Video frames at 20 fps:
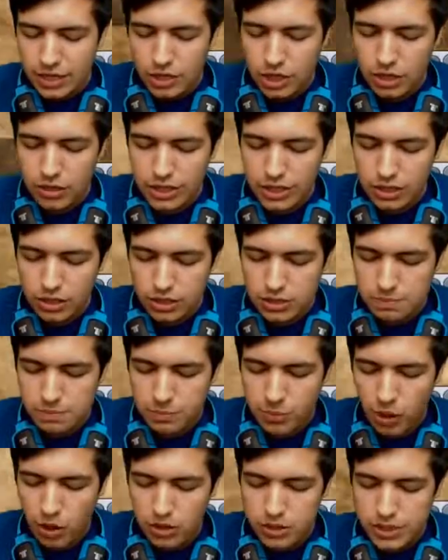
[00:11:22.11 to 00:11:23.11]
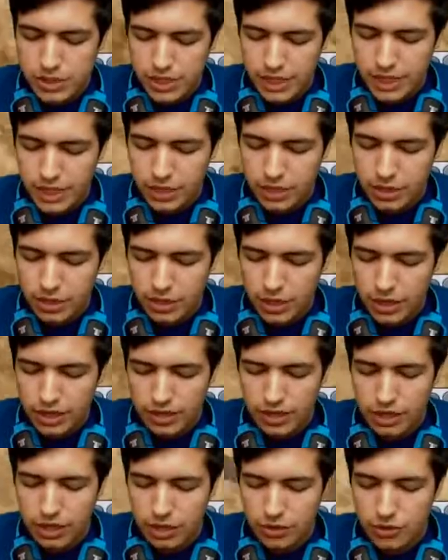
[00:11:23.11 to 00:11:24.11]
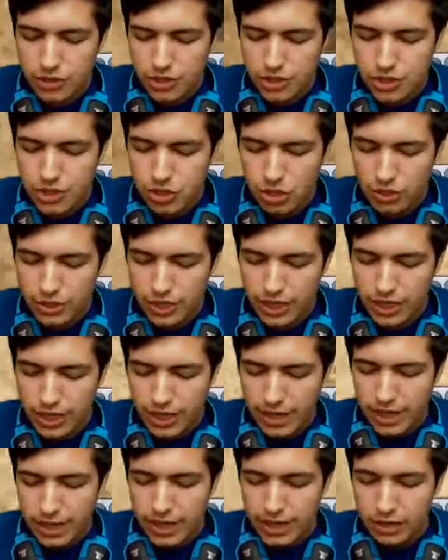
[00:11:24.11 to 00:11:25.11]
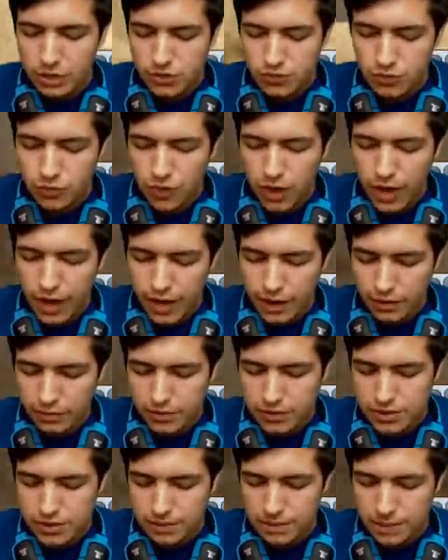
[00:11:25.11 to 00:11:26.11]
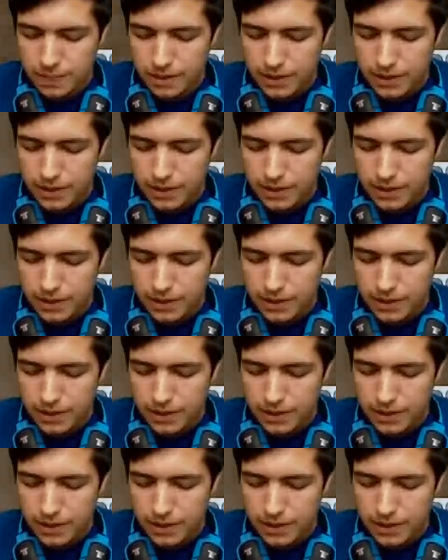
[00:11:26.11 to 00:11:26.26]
Nothing looks boxy and you know, just shoddy. It looks round.